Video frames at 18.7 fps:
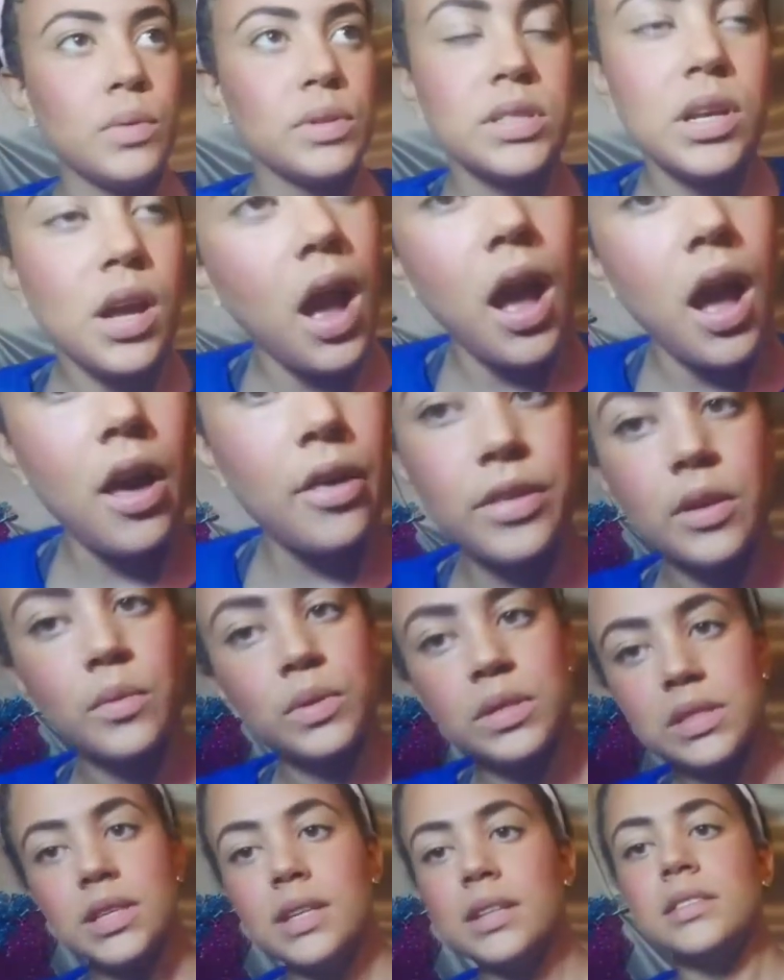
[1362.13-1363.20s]
He was goth.
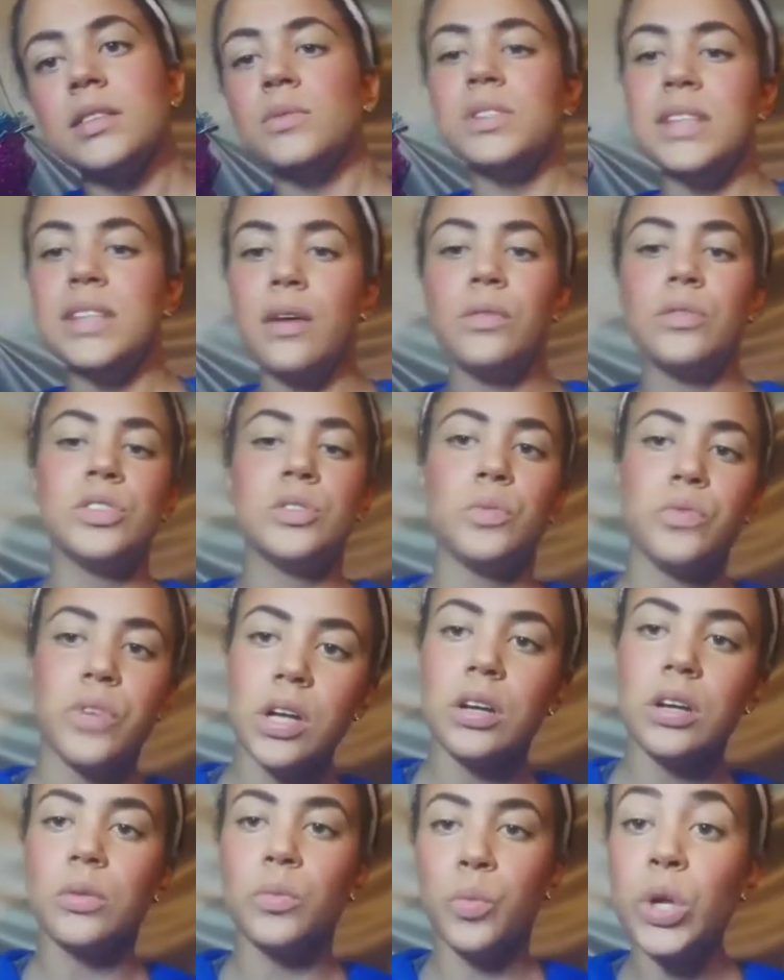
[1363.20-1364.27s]
He was this. He was that. He was a
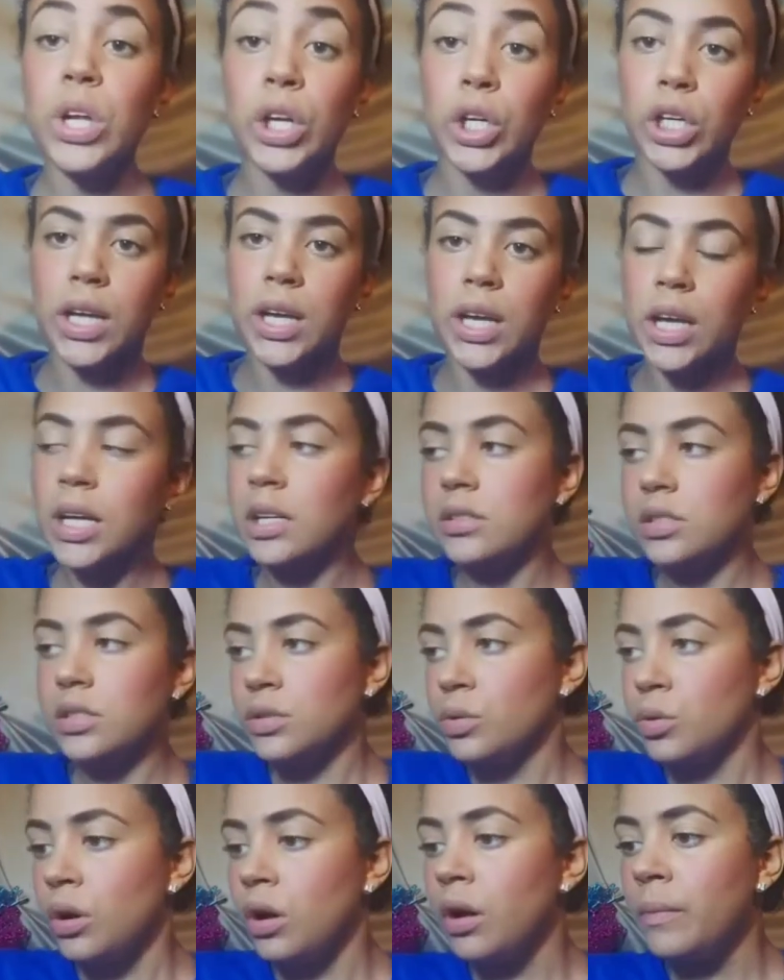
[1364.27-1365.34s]
weird kid in
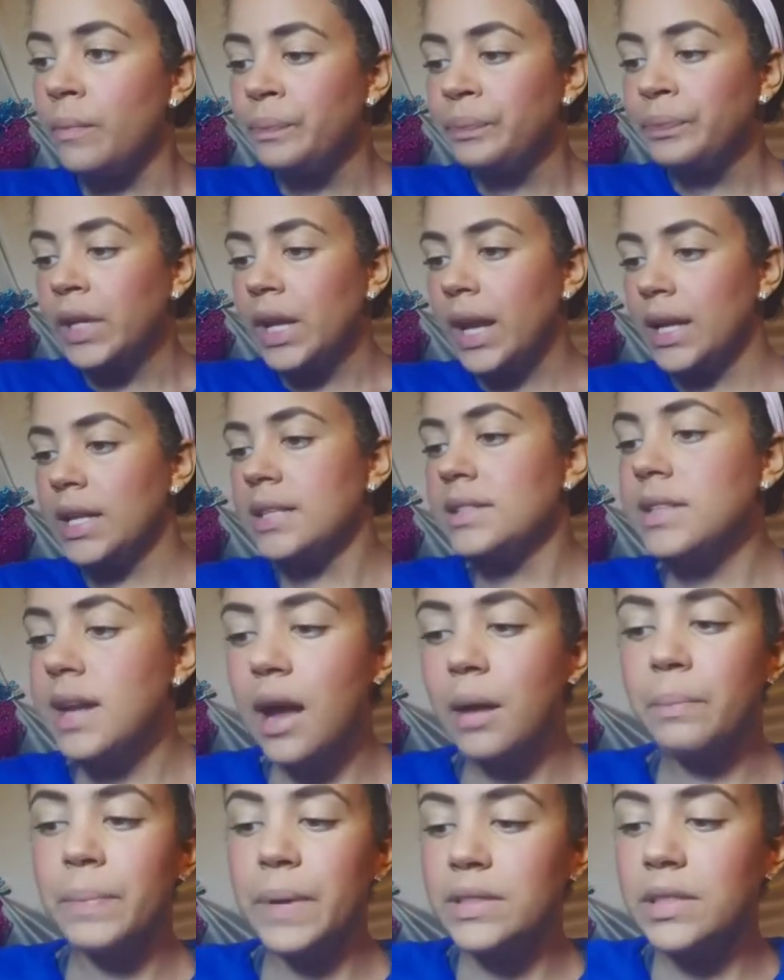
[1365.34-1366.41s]
school. And he's
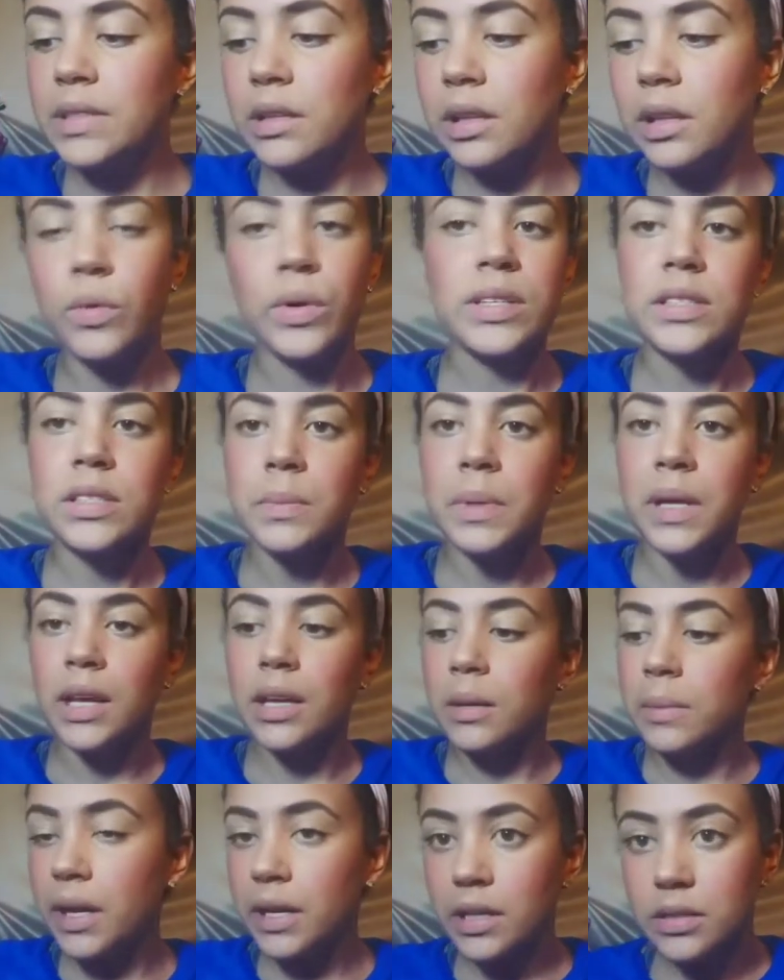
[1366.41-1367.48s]
not basically going to
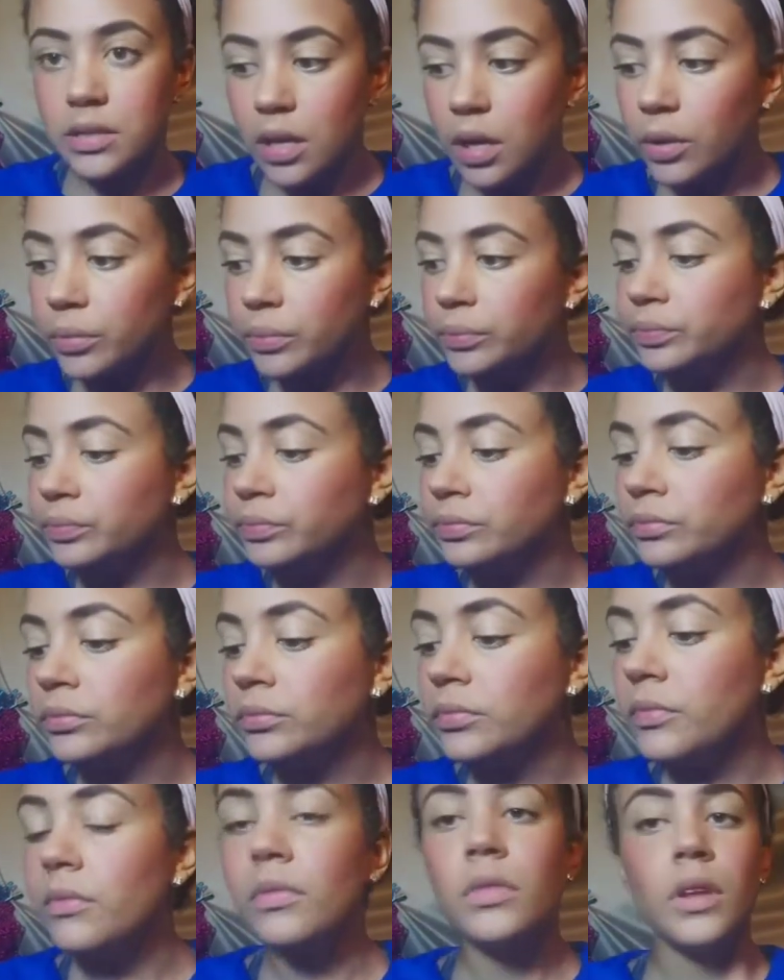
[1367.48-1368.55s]
be anybody. So
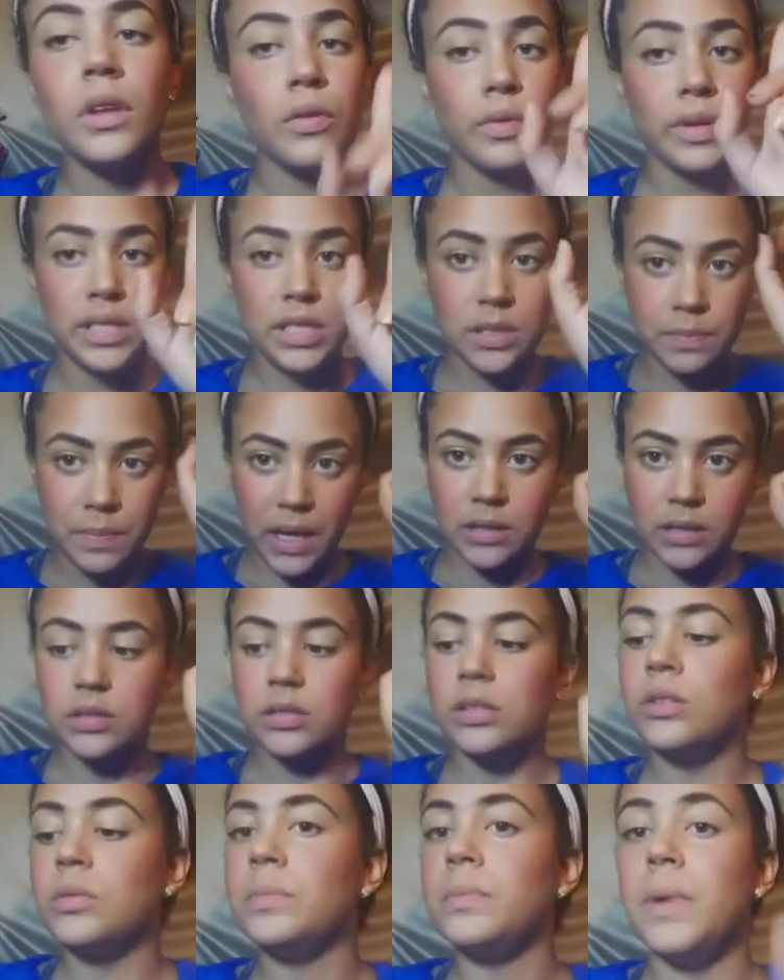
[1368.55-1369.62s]

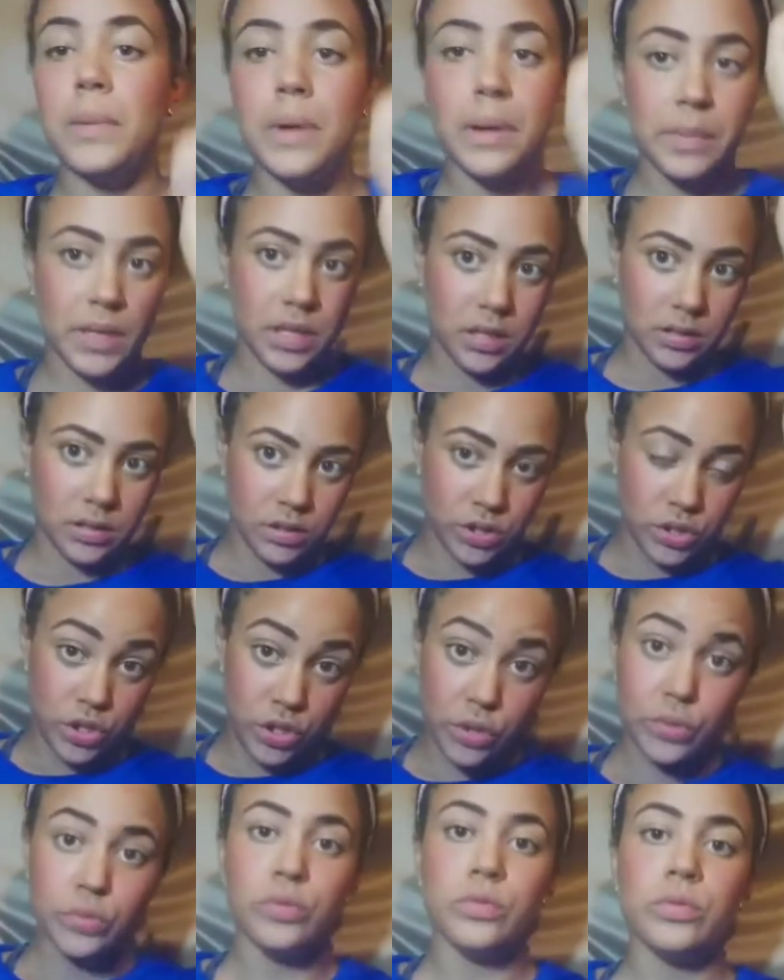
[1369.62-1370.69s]
respect to you, mama, because
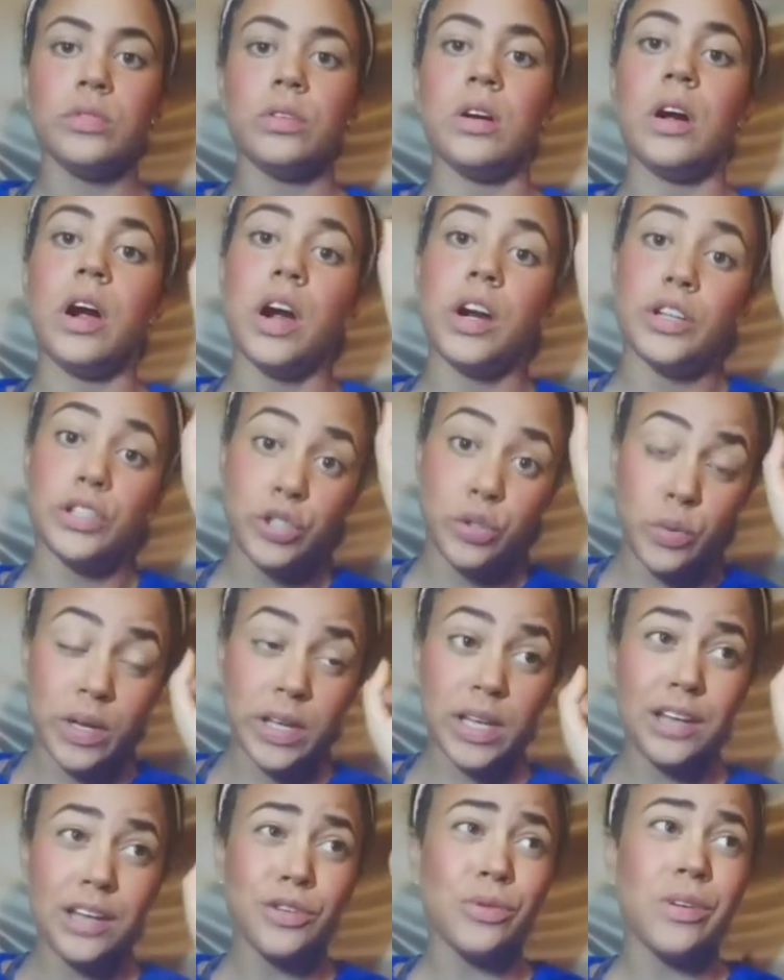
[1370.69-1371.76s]
you are
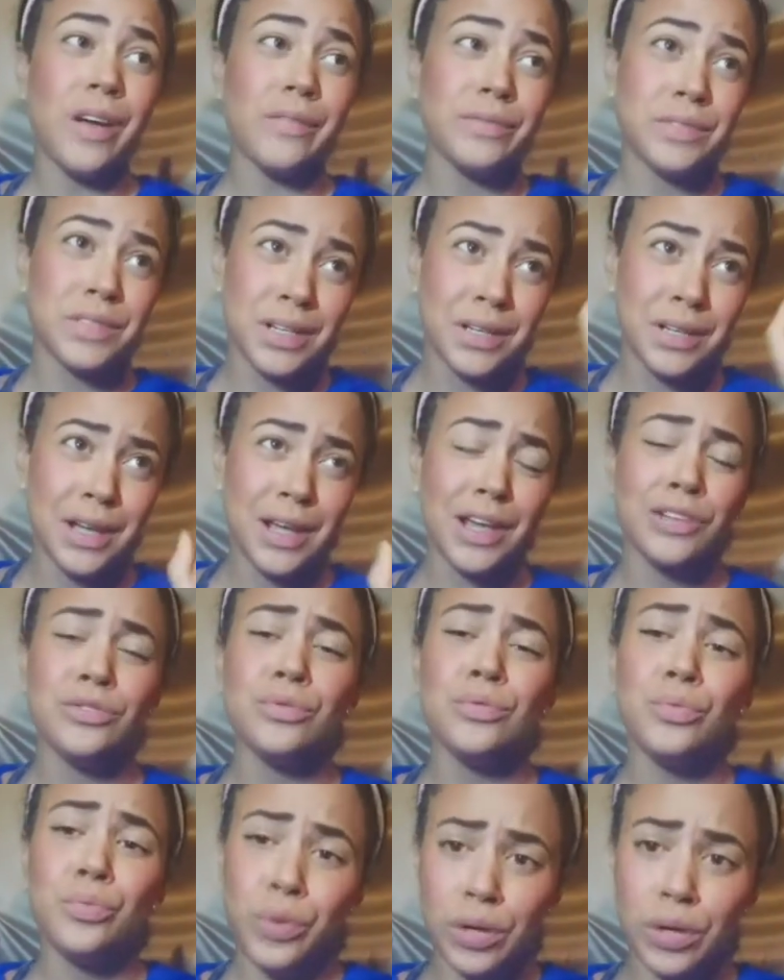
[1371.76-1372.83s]
doing it. You have done it,
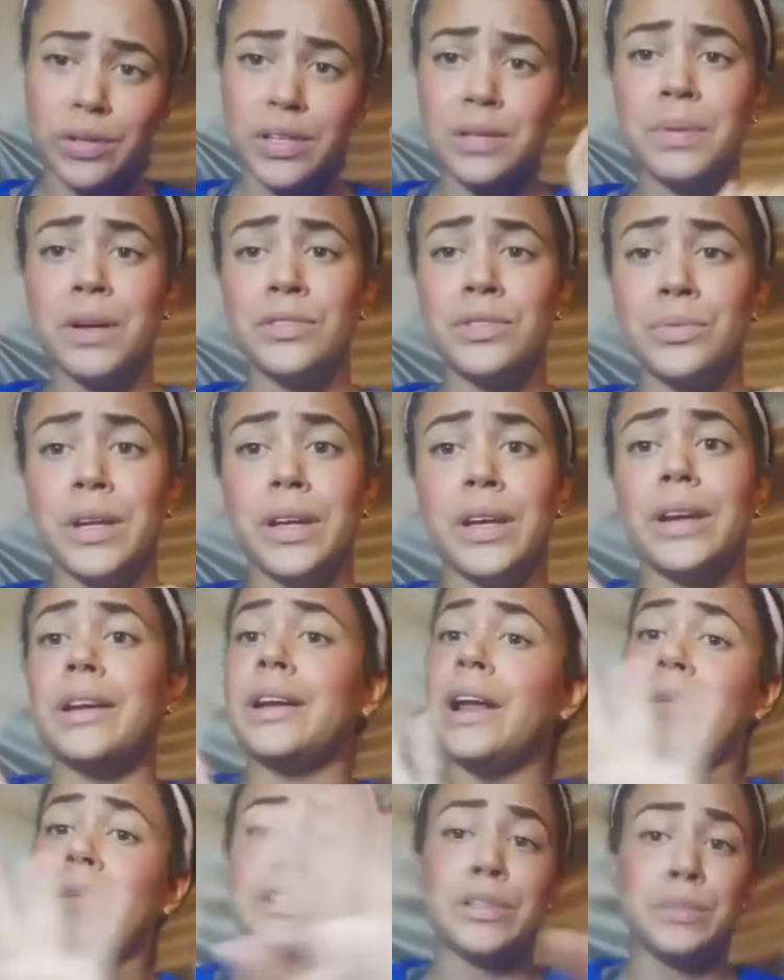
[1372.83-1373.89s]
and you will keep on doing
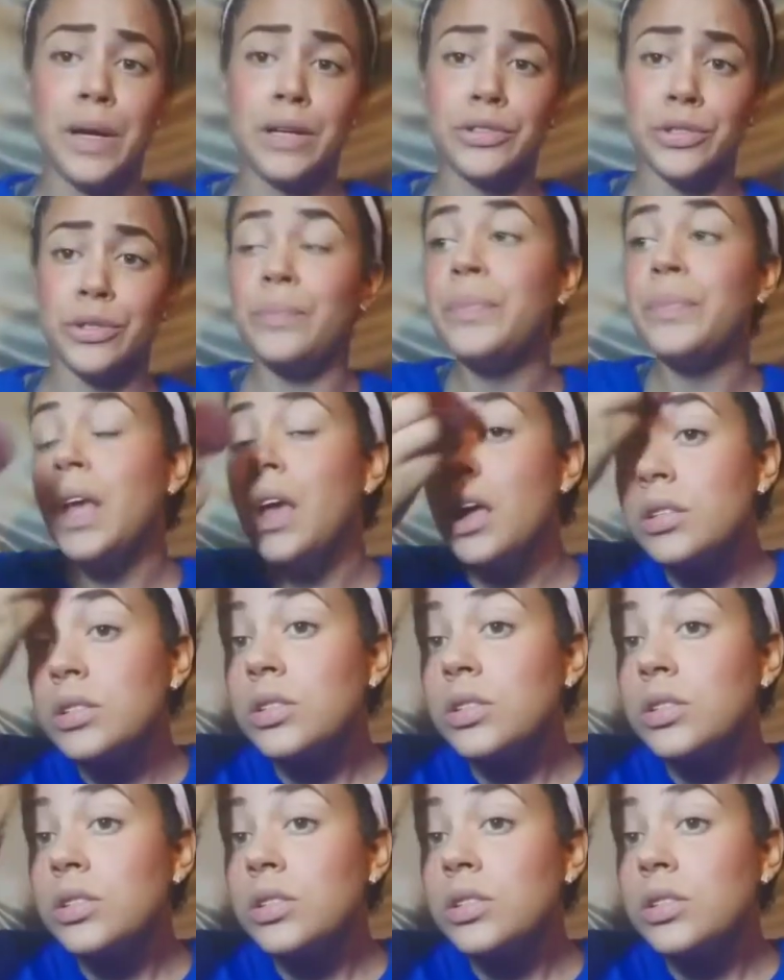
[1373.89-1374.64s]
it. And I respect you.